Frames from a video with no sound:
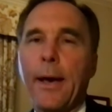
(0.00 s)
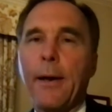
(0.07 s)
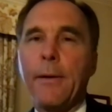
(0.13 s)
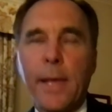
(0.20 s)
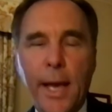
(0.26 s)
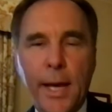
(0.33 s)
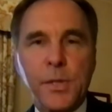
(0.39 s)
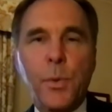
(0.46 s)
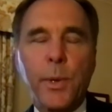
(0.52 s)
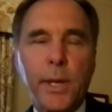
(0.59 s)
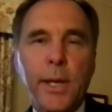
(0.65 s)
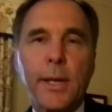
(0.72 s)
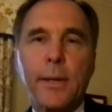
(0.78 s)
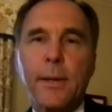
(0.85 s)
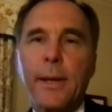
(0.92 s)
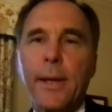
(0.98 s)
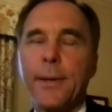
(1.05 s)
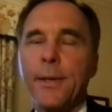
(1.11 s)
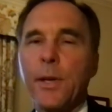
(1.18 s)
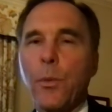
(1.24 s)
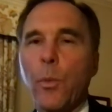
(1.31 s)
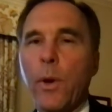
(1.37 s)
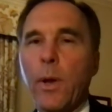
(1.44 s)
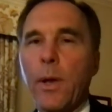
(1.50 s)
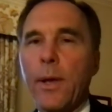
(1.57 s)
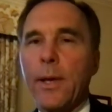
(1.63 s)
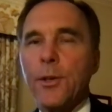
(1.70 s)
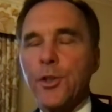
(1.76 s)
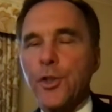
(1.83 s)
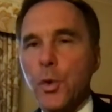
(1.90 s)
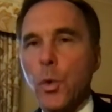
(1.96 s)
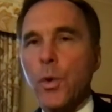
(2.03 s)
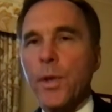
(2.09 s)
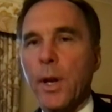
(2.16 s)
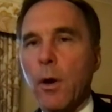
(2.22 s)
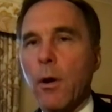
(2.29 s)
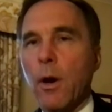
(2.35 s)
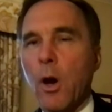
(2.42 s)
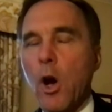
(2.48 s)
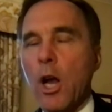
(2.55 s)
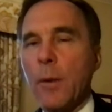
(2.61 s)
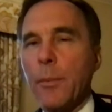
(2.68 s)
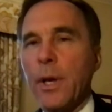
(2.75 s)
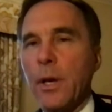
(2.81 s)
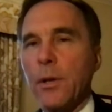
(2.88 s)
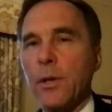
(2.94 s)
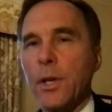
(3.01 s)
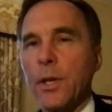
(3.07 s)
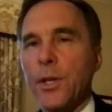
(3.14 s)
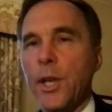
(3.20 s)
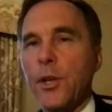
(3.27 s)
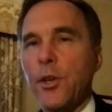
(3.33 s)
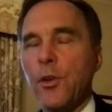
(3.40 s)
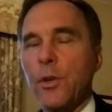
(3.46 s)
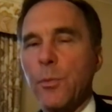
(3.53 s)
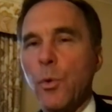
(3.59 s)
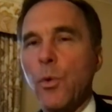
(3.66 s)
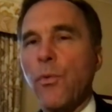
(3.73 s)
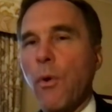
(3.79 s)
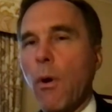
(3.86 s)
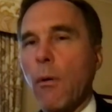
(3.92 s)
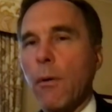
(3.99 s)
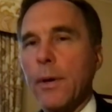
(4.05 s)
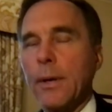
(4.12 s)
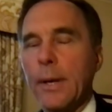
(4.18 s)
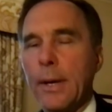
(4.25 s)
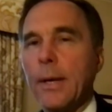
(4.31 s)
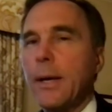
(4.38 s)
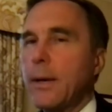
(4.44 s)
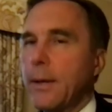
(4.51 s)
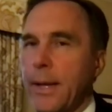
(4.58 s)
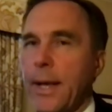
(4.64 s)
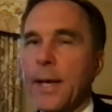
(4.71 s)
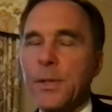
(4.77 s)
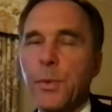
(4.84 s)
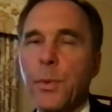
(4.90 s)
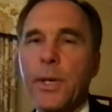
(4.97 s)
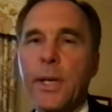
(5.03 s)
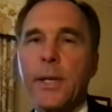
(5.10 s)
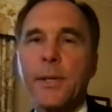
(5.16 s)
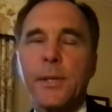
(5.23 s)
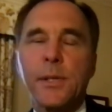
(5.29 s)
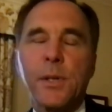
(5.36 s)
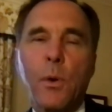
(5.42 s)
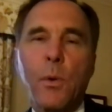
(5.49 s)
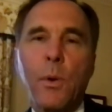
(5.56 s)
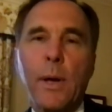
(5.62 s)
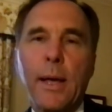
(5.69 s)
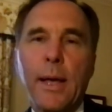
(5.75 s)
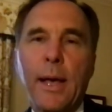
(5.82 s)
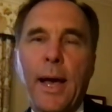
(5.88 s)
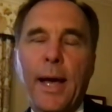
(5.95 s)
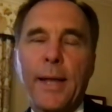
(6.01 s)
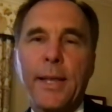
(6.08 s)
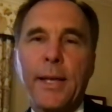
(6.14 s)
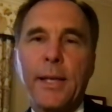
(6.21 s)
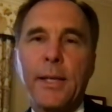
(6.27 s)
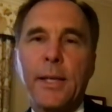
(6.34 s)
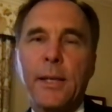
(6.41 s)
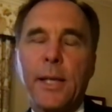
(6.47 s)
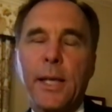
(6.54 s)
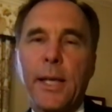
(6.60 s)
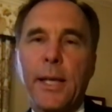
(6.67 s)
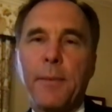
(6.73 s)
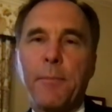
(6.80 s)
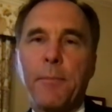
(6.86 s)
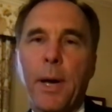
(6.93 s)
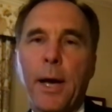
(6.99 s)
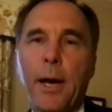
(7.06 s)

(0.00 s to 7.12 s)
Yes, we did. And did we ensure that our economy could continue to move forward? Yes, we did. So I think that the